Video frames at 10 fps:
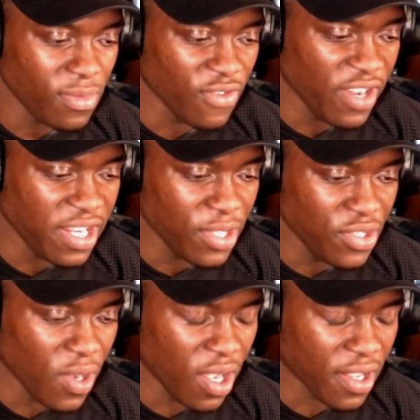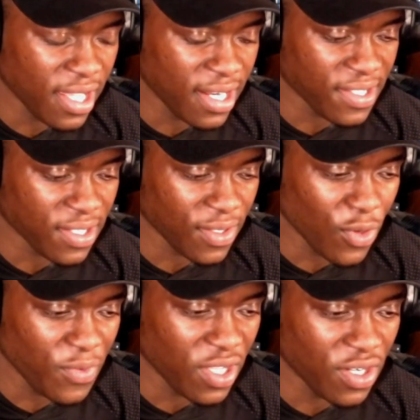Ready when you are. Okay, let's.
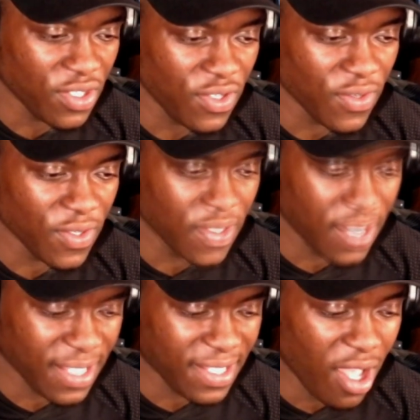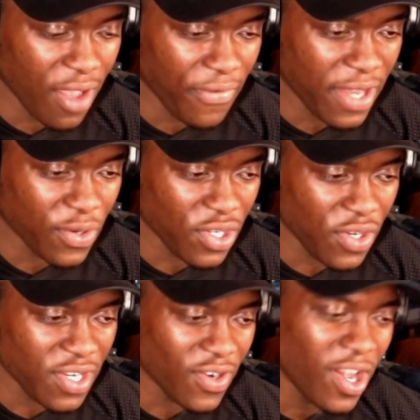What we gonna do? Let's start our final
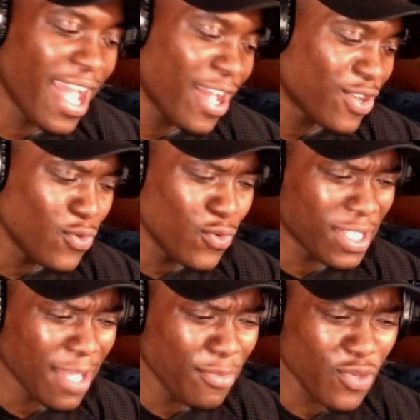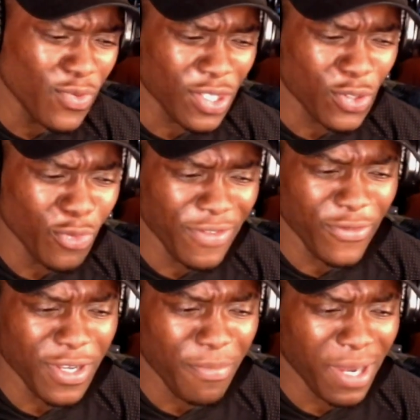showdown. All right, cool. Sammy, you wanna talk me
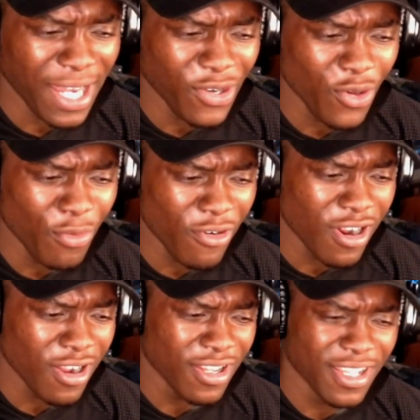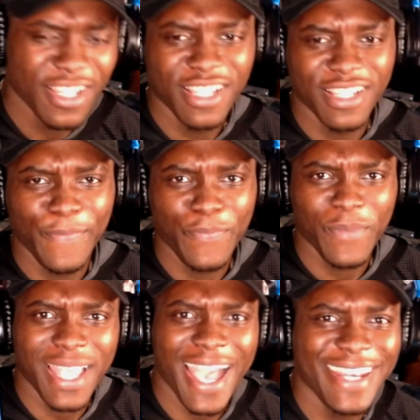through the plan, though, bro?
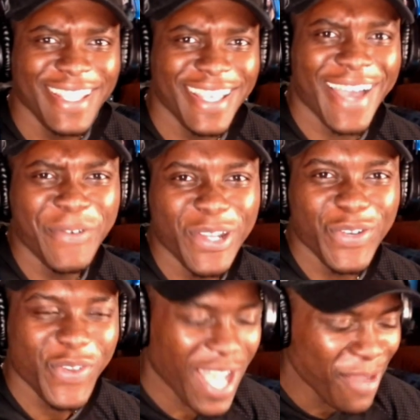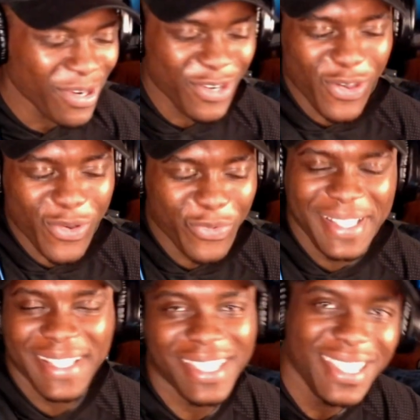I need. I wanna know. I wanna know what we
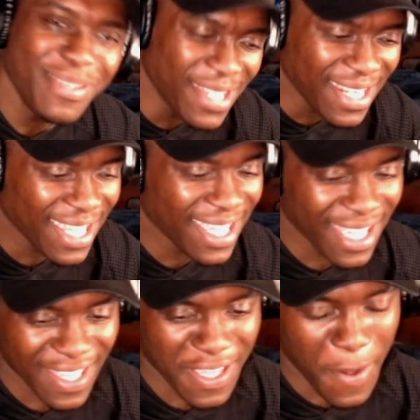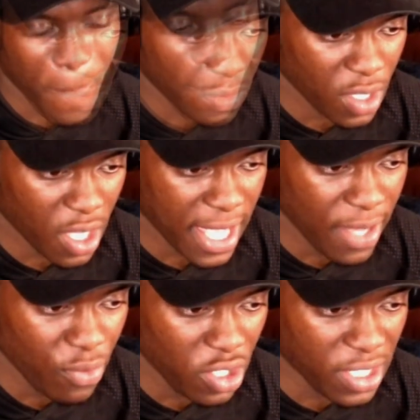scheming here. Okay,
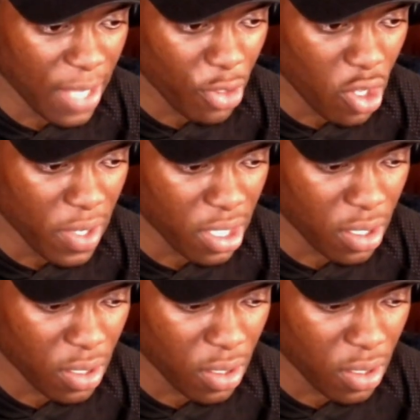well, it looks like we're going.